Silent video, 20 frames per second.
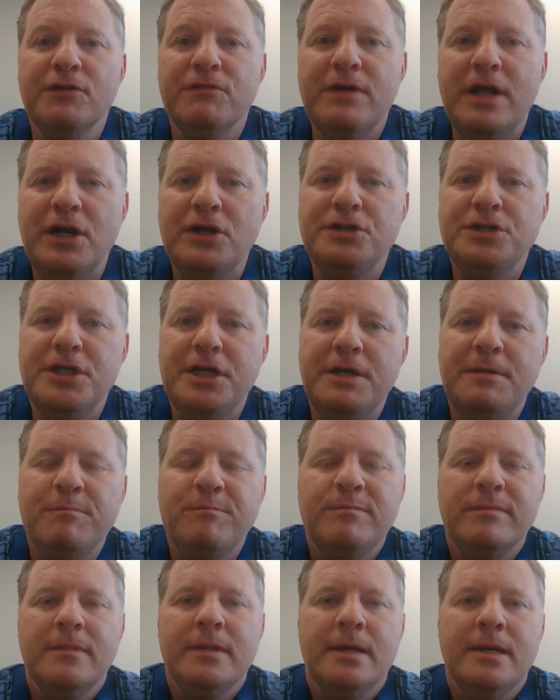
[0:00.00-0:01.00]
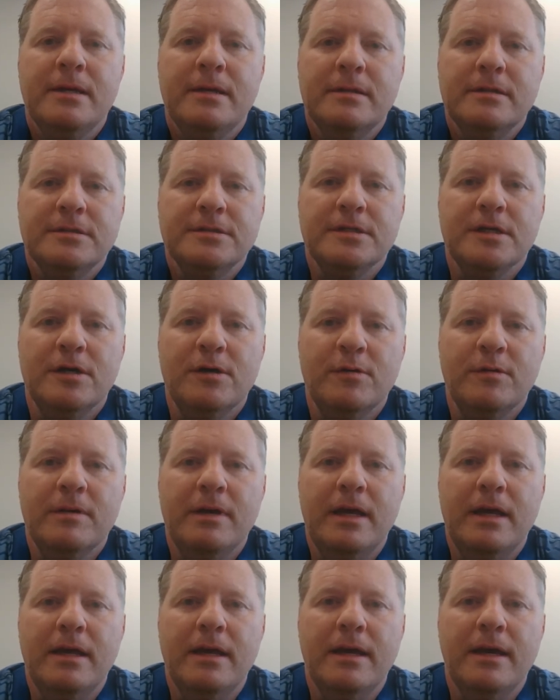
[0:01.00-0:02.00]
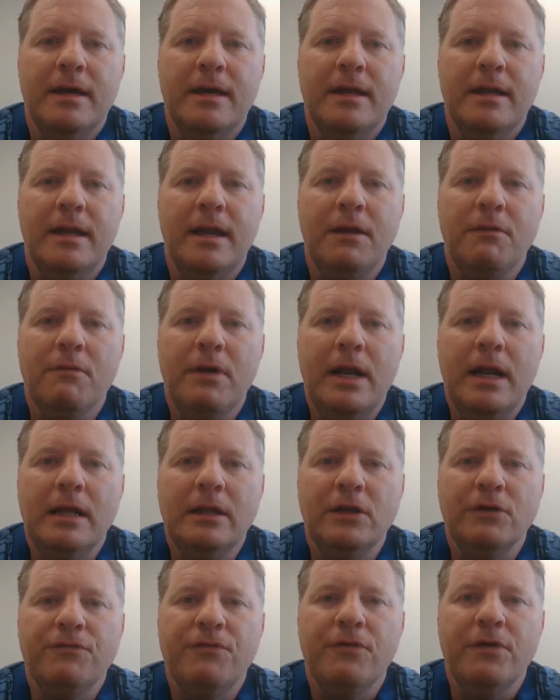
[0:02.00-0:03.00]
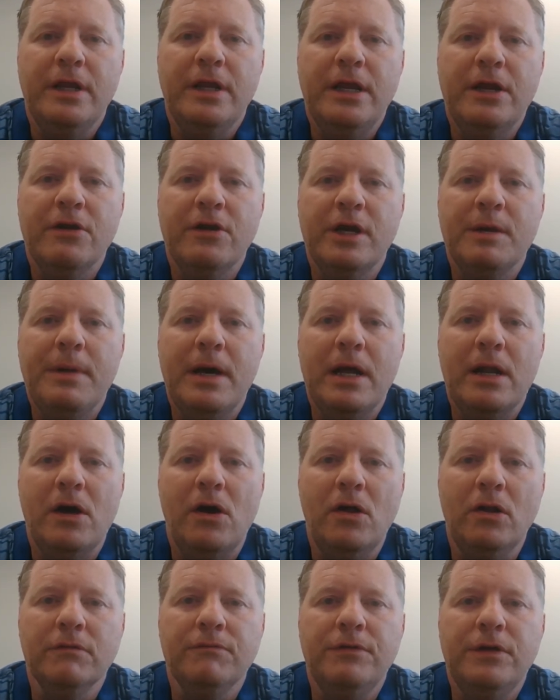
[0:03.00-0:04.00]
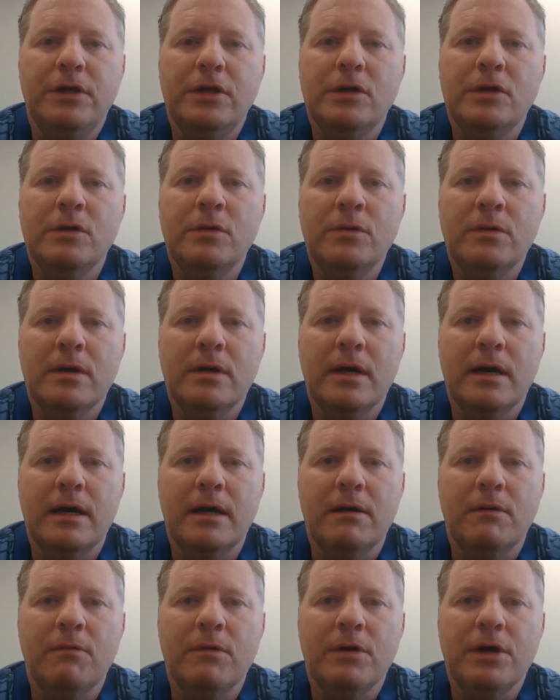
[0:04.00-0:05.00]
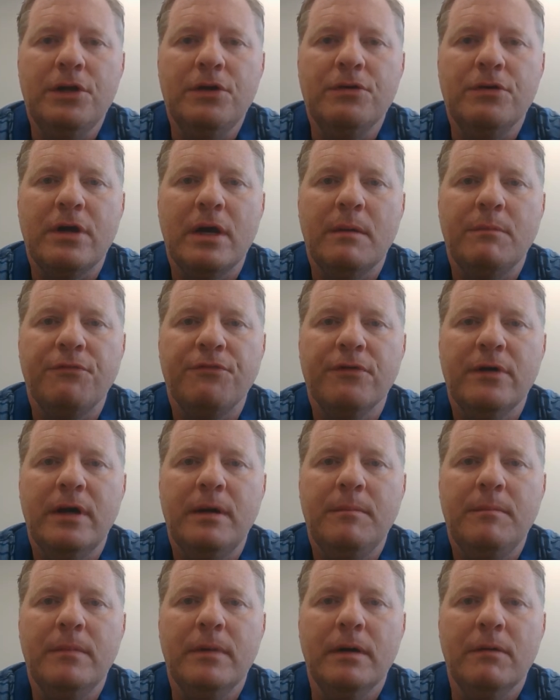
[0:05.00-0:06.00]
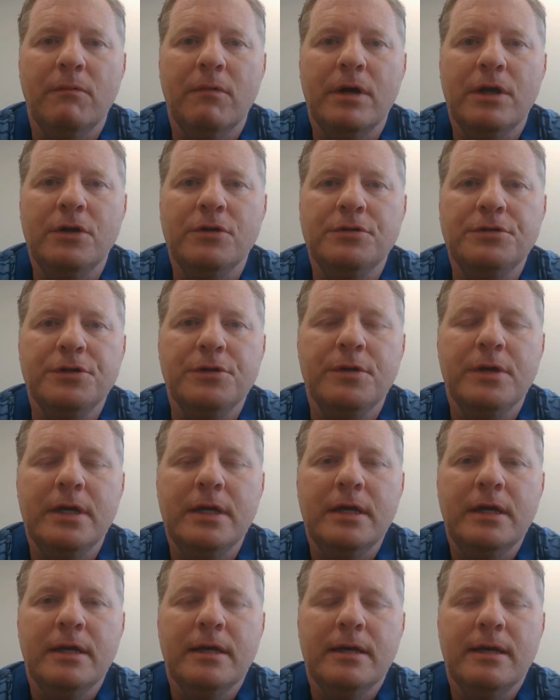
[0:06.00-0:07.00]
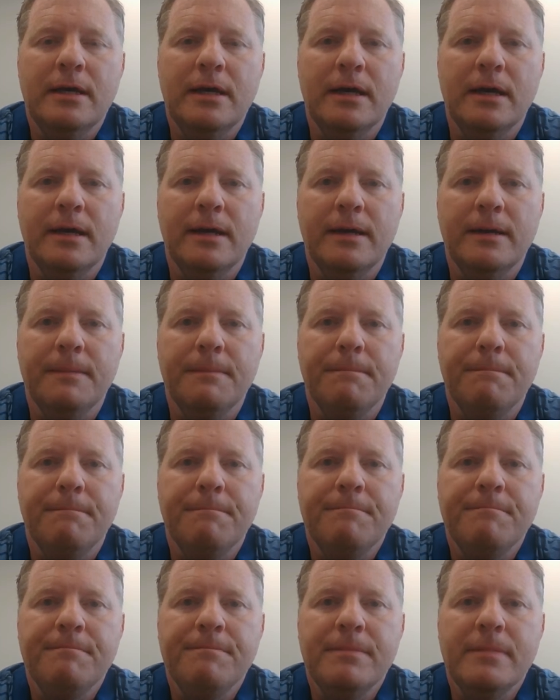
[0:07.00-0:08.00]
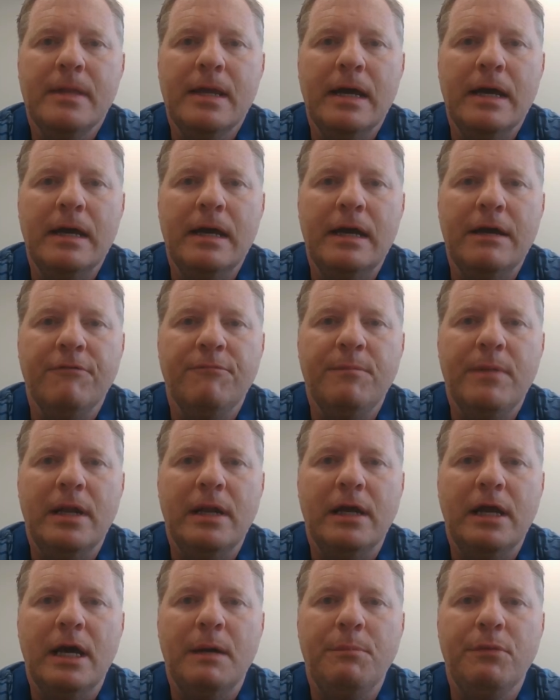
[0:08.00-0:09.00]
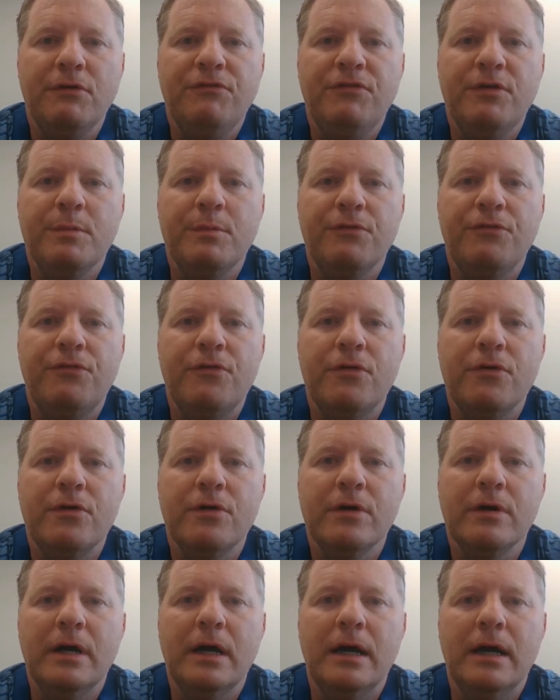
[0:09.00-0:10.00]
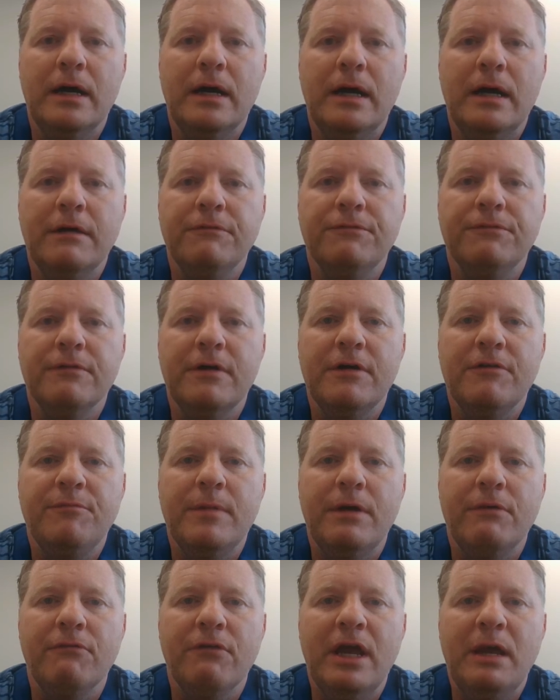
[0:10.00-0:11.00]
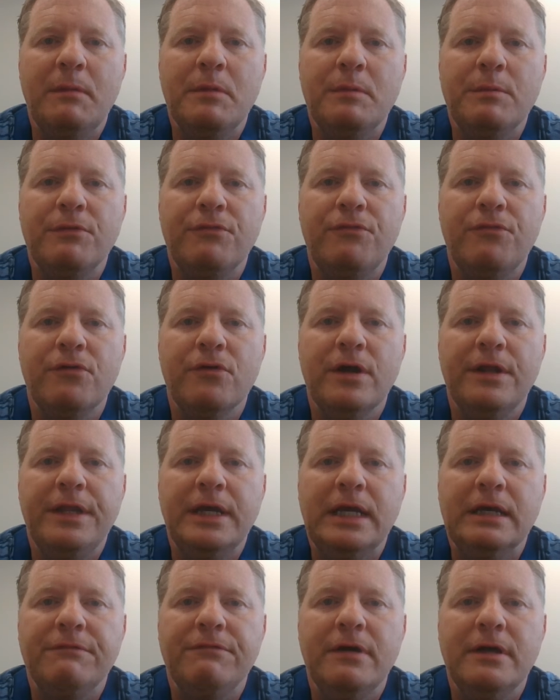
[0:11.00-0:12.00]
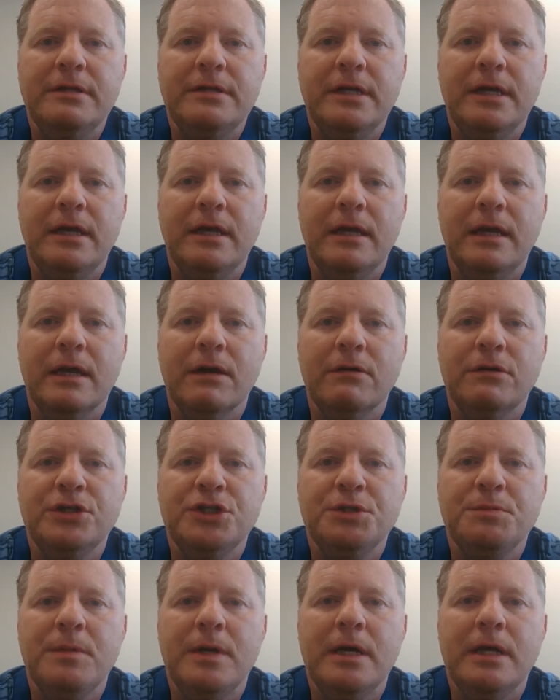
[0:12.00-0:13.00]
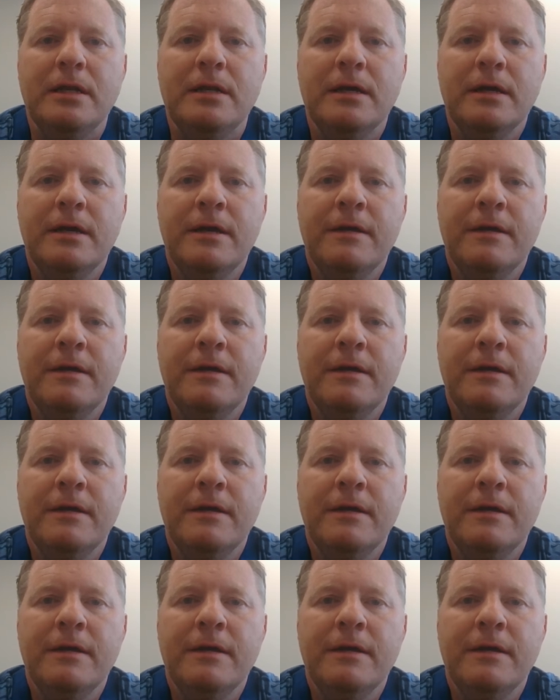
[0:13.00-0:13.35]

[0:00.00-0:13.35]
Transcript: of energy. So at any rate, I look forward to hearing about all of you, where you come from, what you're doing. I've met a couple of you before. I've met Raymond before. I think I've had Deacon Gary Schmidt.